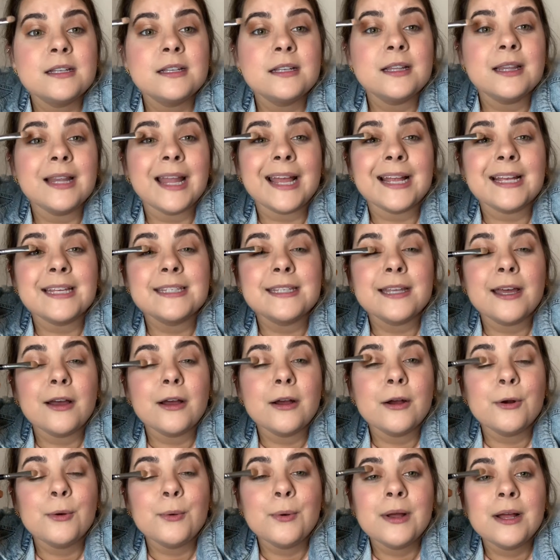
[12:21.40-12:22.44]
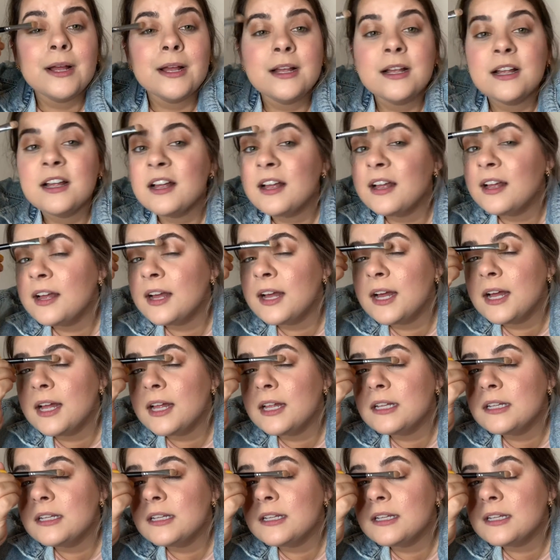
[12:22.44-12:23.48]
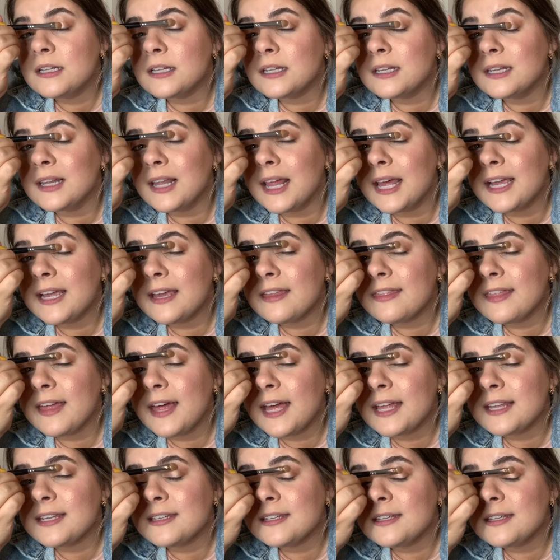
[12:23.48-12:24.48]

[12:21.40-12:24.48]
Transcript: like so, like that.